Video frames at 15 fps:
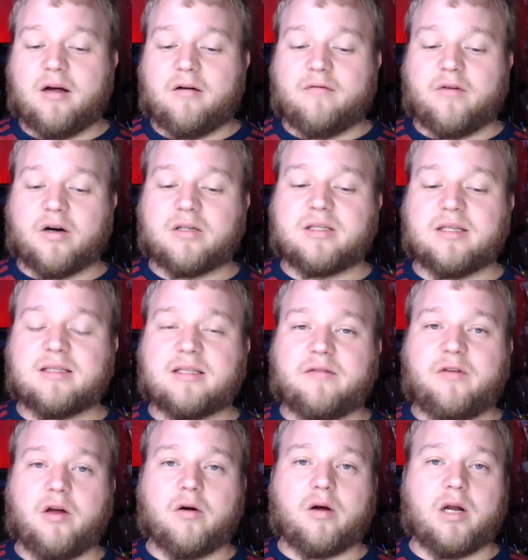Versus if
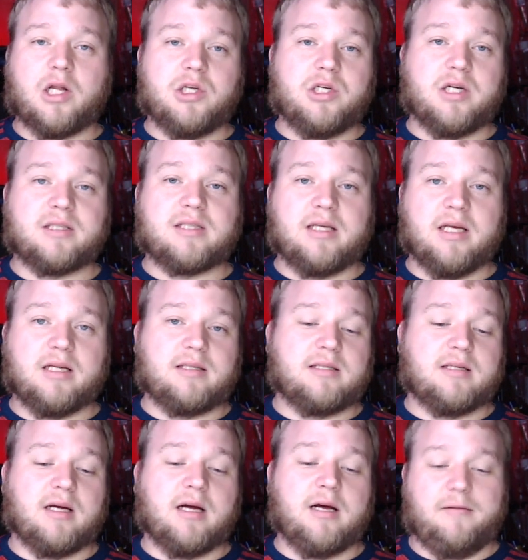you're gonna just get